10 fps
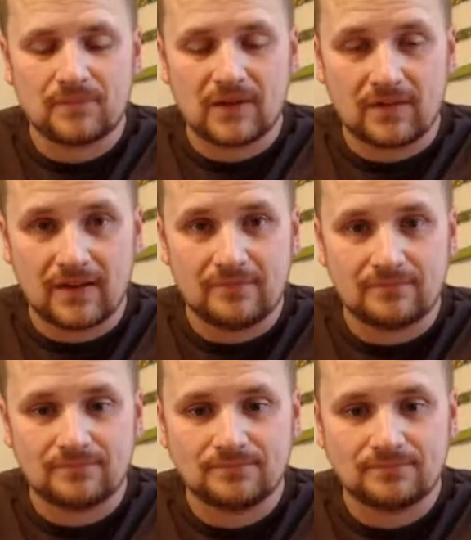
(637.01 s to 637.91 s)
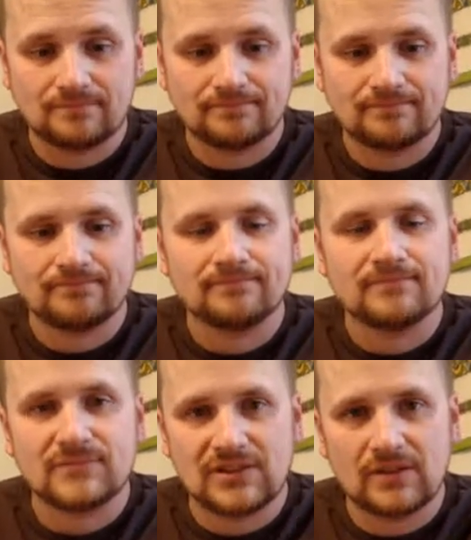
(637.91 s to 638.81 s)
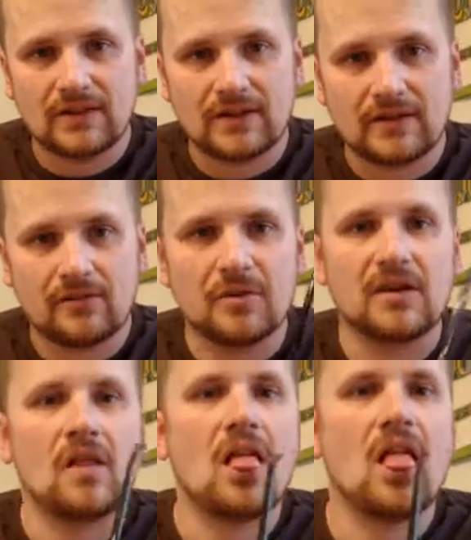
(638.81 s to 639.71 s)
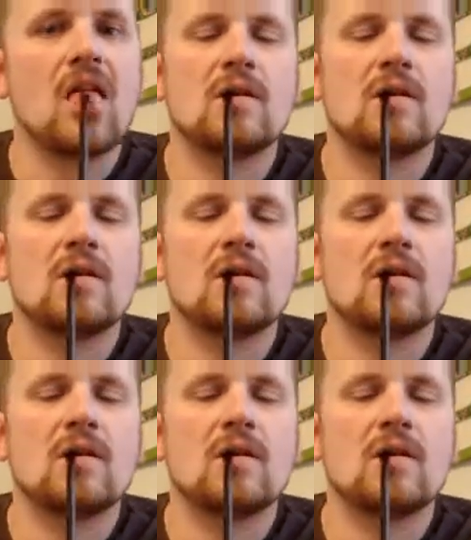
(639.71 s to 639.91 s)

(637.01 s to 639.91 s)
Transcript: All right? See you later, everybody.